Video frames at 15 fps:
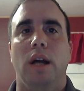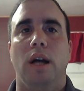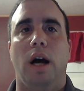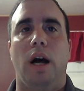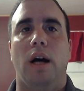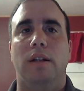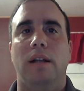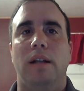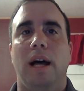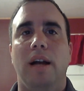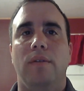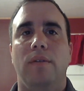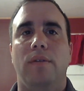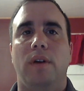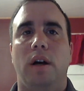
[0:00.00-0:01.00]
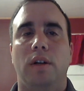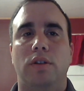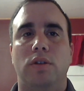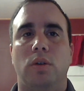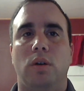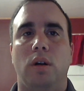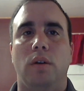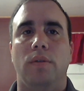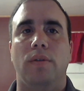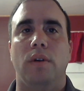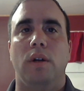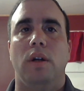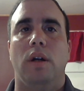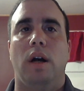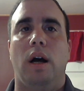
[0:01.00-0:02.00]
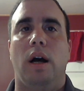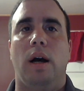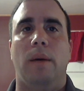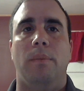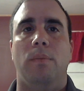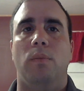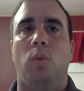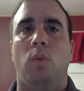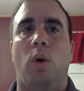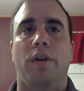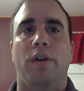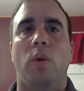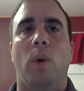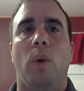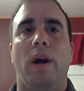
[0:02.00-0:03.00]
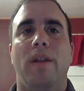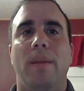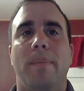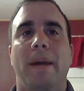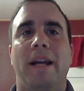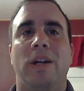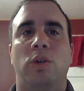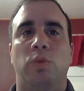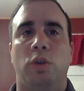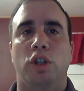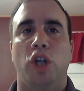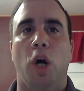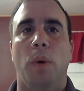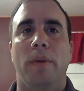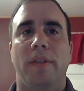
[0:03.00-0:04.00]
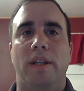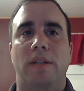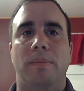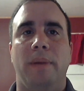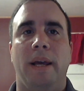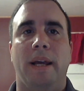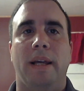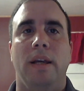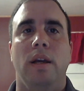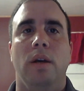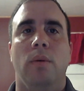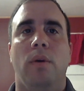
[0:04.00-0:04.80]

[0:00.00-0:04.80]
A uh, lot of uh, sort of um, wondering where the Bengals would go with this pick,